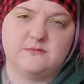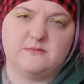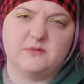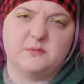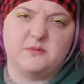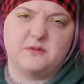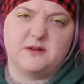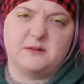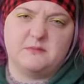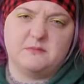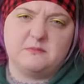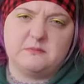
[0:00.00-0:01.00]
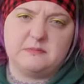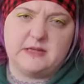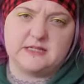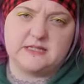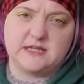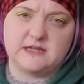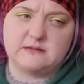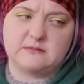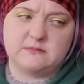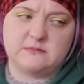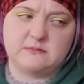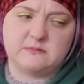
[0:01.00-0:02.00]
rubbery plastic
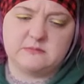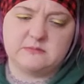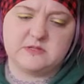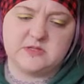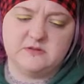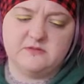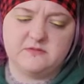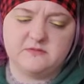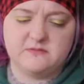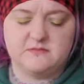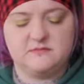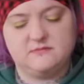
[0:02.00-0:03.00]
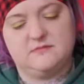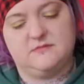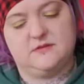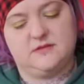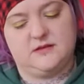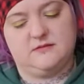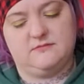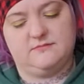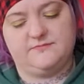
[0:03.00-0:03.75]
stuff. So,